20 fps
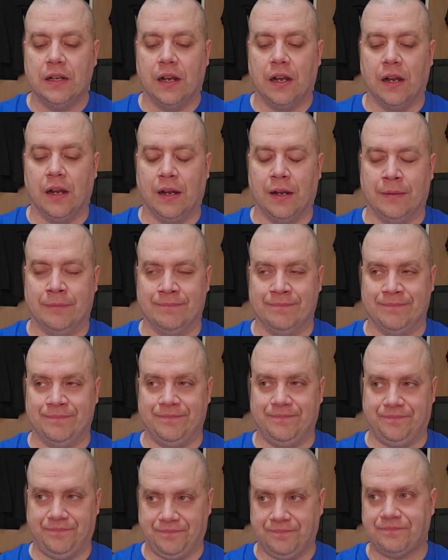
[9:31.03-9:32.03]

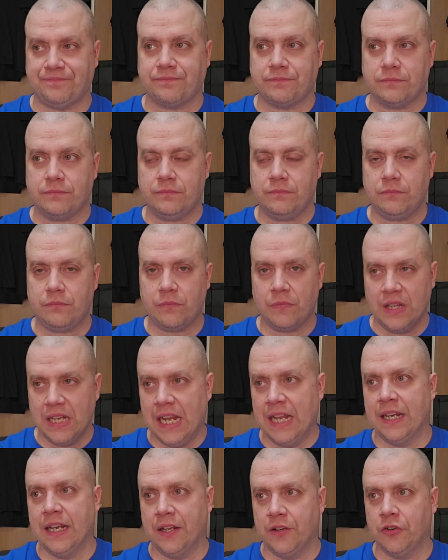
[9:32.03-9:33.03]
And
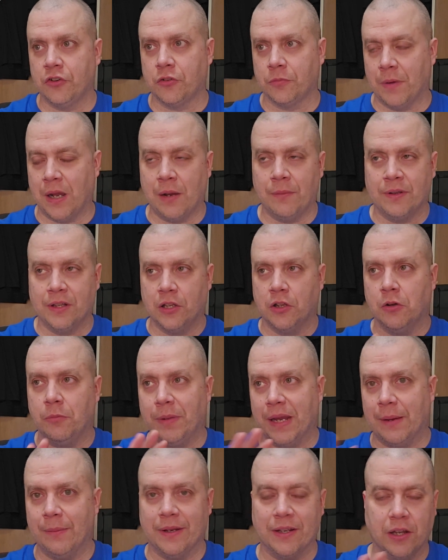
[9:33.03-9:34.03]
then there's Mama Lou,
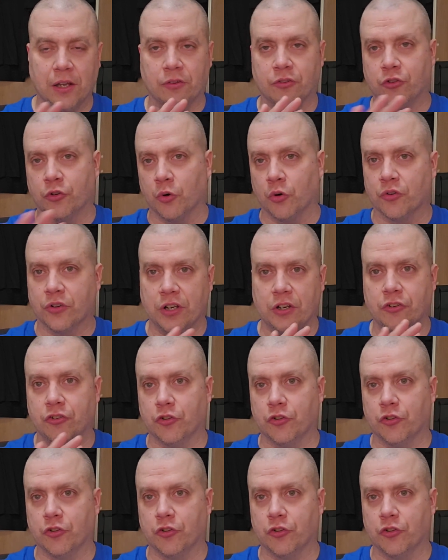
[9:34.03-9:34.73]
Baby Love, Shortening.